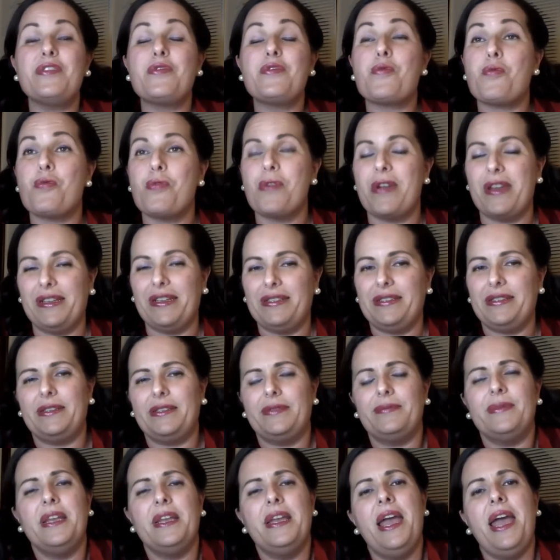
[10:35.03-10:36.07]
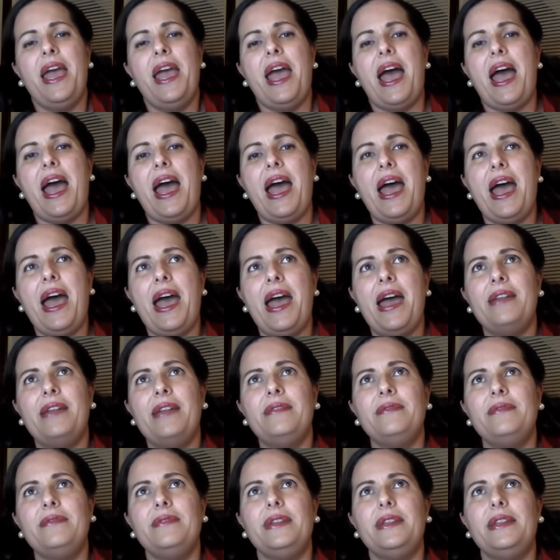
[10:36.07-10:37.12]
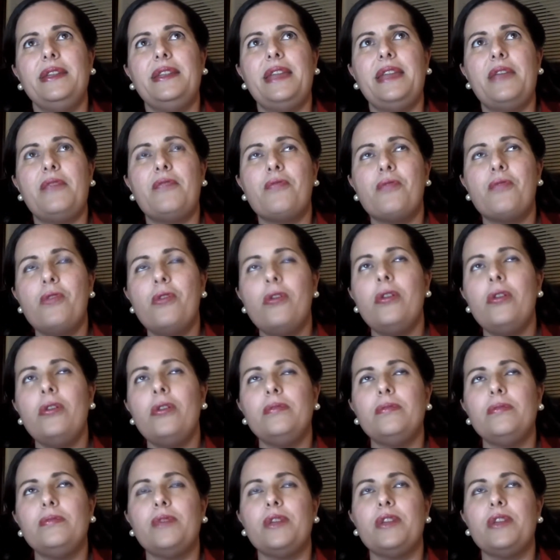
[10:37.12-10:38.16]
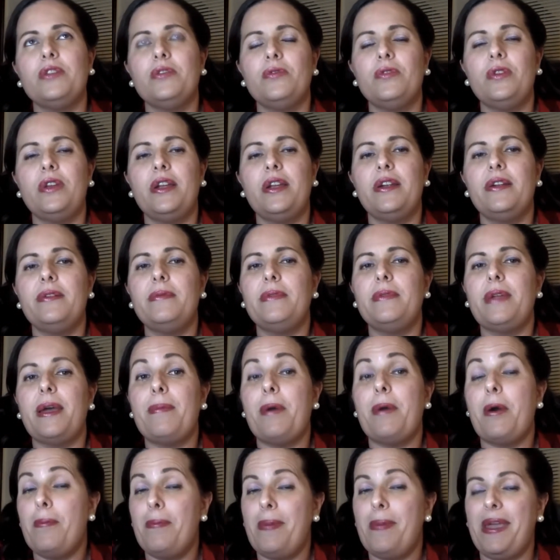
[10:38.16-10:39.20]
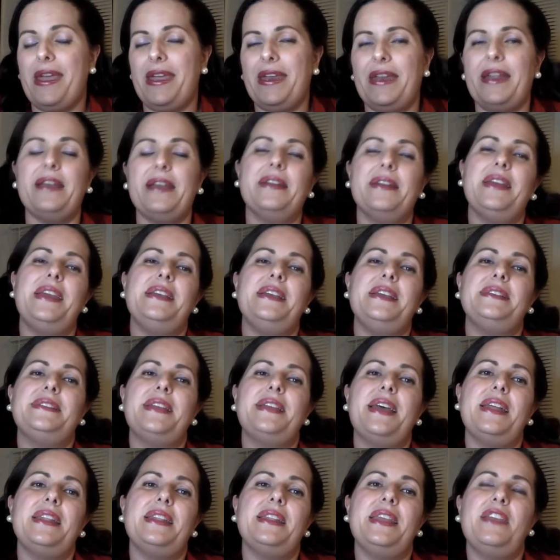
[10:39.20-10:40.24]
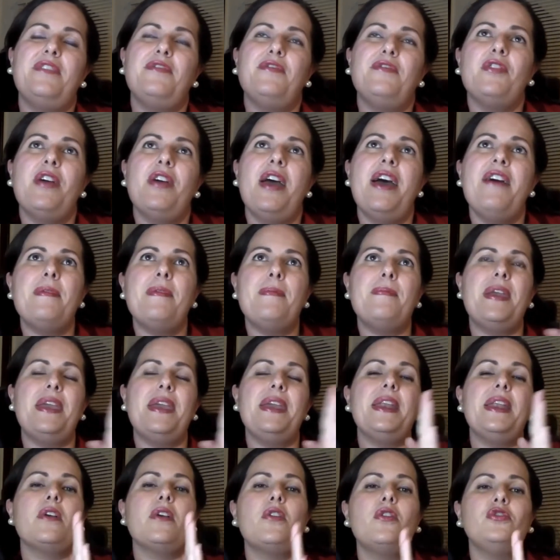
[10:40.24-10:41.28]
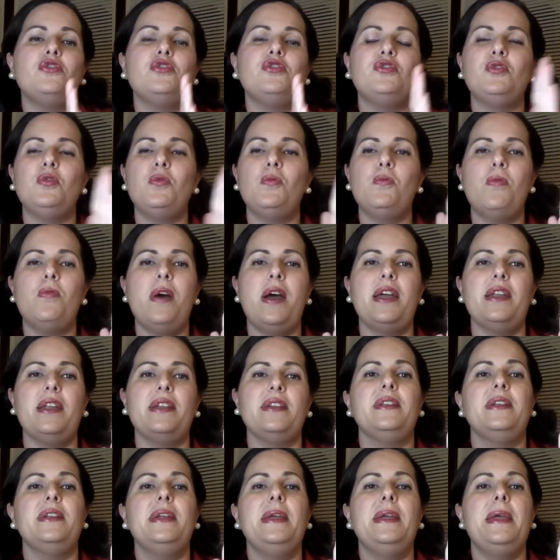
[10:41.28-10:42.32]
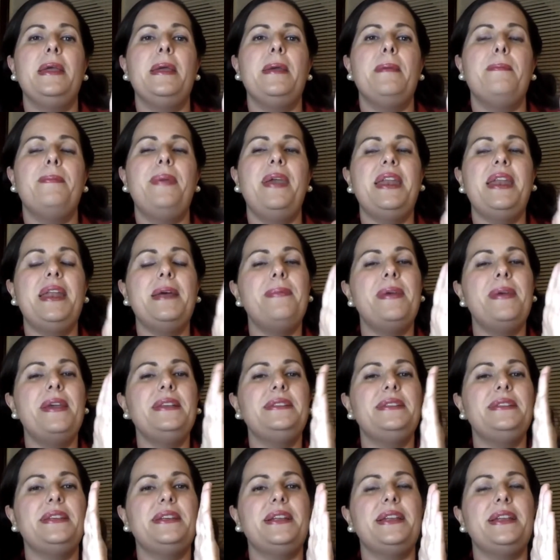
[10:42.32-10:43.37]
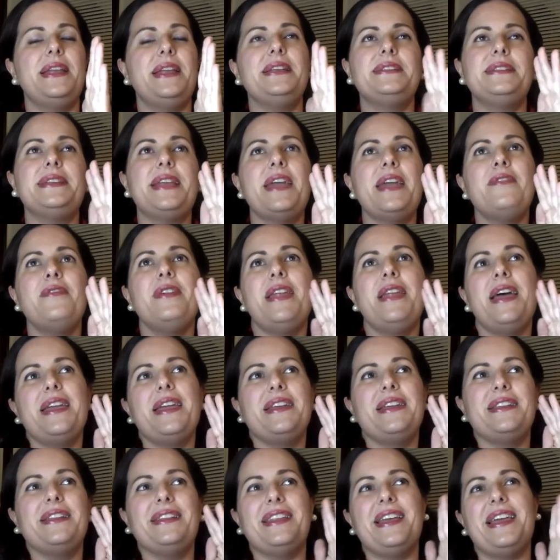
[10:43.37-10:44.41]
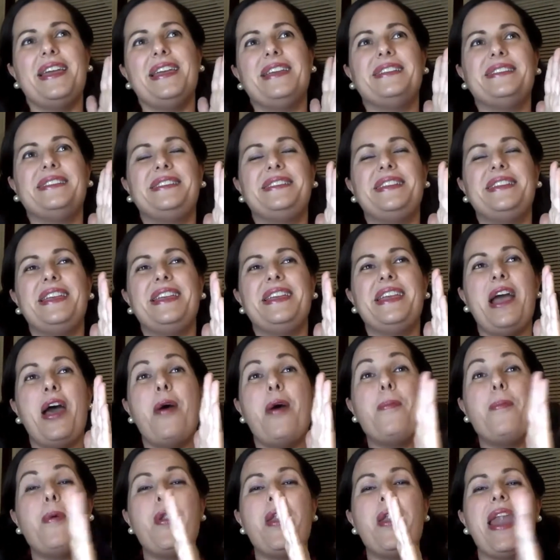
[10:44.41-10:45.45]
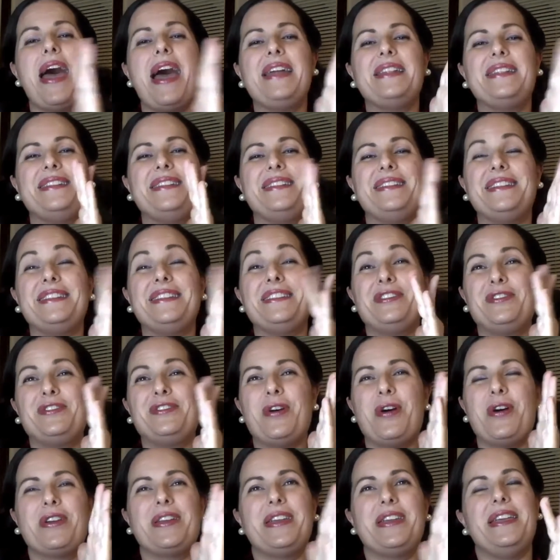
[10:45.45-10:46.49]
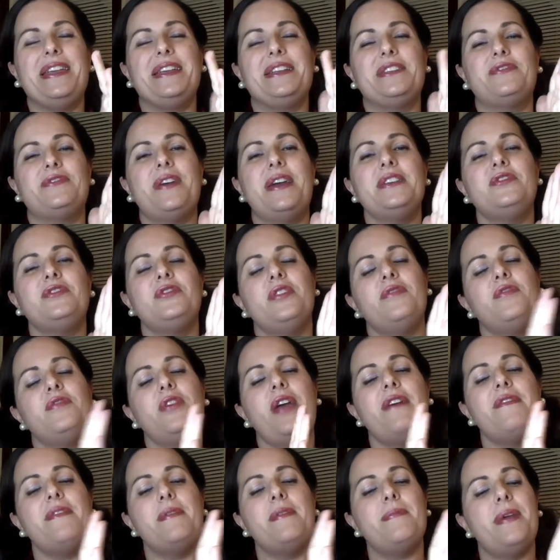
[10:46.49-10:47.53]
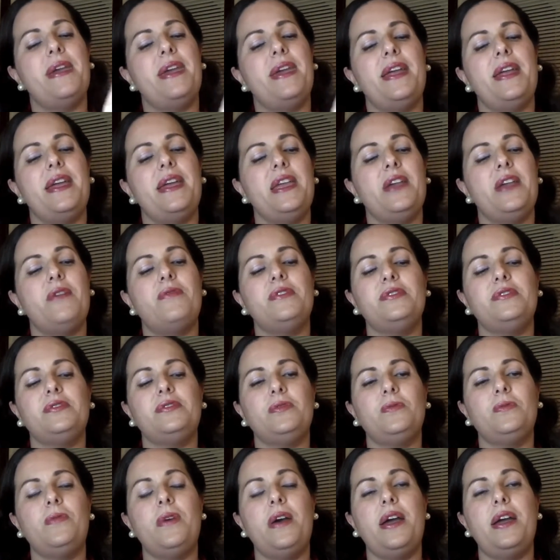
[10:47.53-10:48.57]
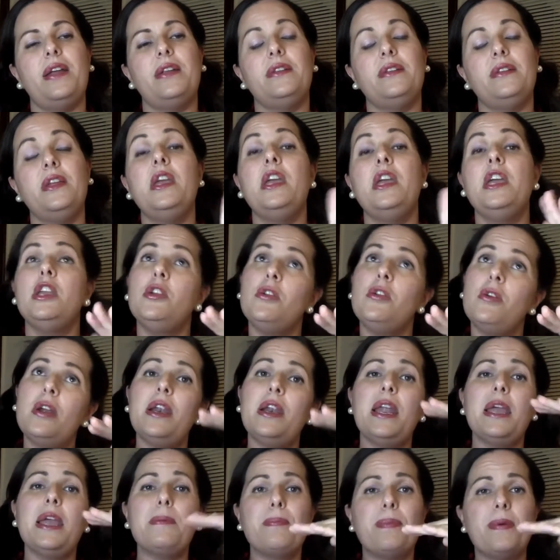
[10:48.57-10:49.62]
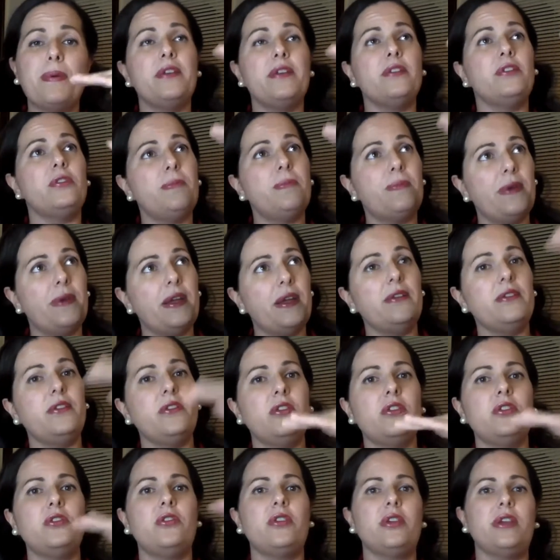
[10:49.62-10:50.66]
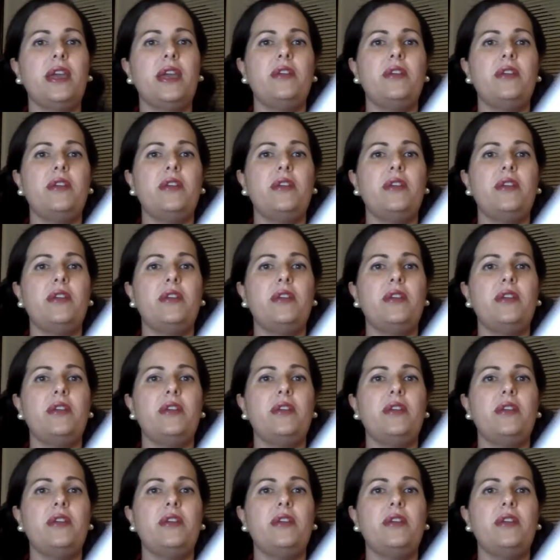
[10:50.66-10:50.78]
risk. And the rule when you learn about beta is that if you have a beta close to 1, beta basically is kind of like seeing how volatile the stock is, right? So if you have a beta equals to 1, you are like pair to pair, you're kind